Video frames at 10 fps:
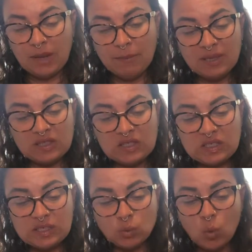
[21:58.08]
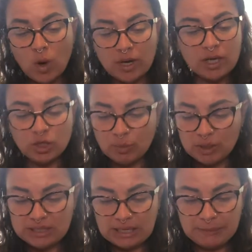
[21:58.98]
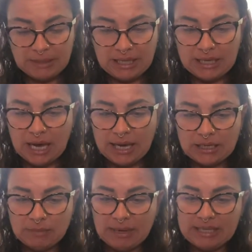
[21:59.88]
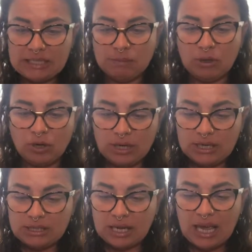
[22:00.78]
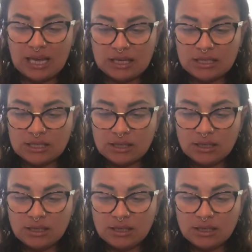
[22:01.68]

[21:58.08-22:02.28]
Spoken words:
But this is 100% being guided by spirit, and